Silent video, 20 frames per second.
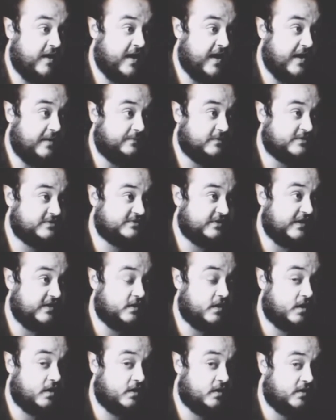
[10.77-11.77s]
I'm the
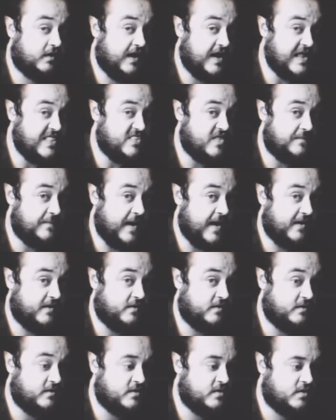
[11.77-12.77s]
singer in the
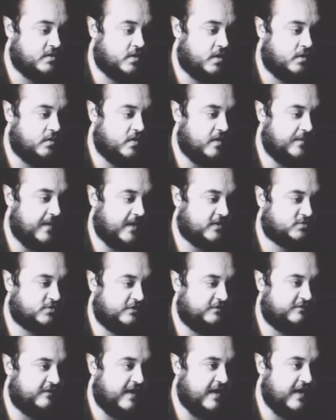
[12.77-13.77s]
band The Battery
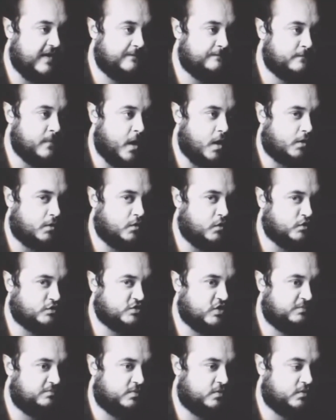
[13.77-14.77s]
Farm, a gutter
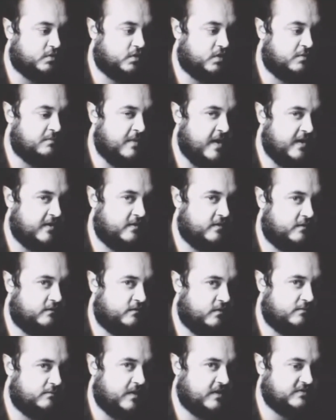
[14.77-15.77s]
punk band
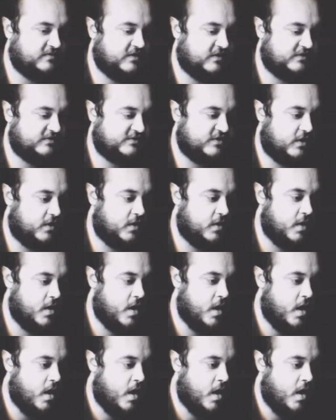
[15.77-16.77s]
from Manchester.
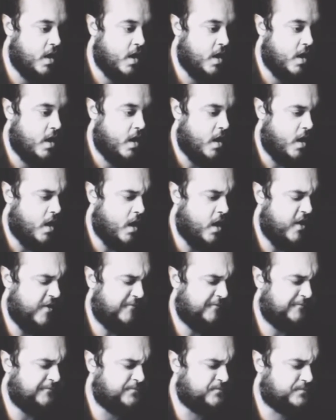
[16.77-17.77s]

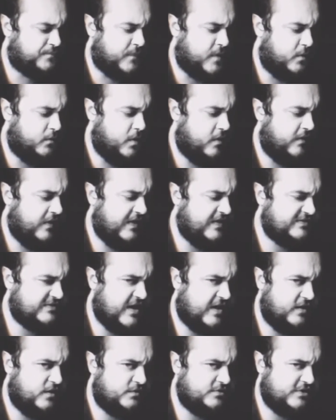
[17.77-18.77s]
We released our
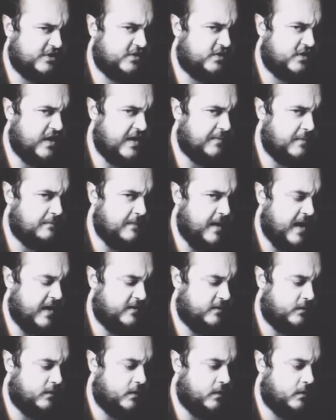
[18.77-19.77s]
new single I'm a Man
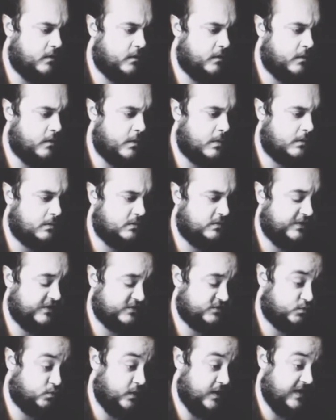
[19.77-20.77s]

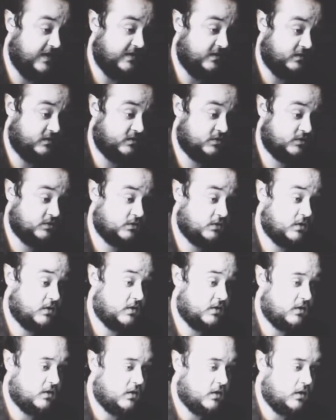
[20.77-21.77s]
this week,
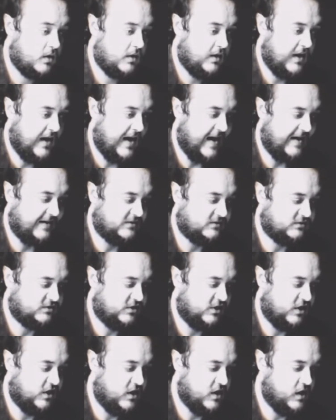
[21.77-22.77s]
and
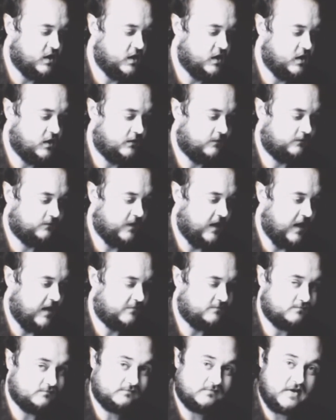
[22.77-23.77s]

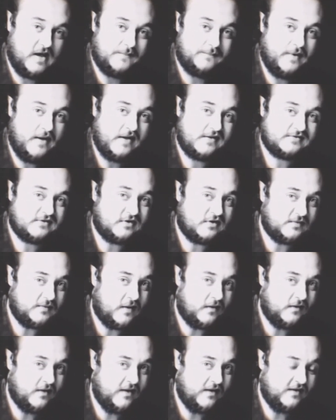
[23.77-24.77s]
I'm here to talk
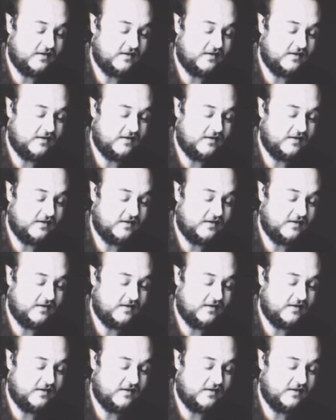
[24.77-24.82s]
about it.